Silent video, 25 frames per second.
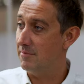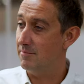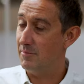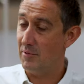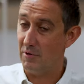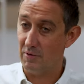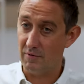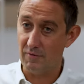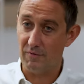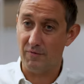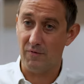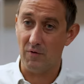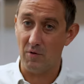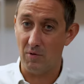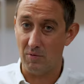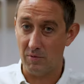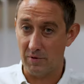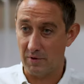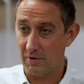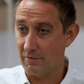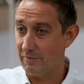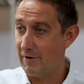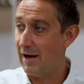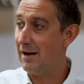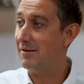and move
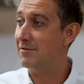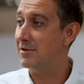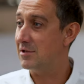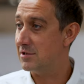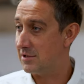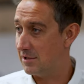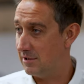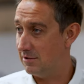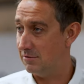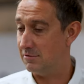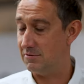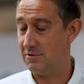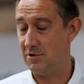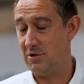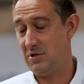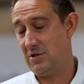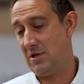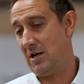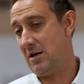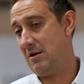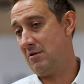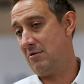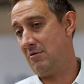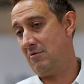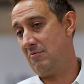forward around the skills
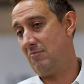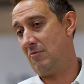agenda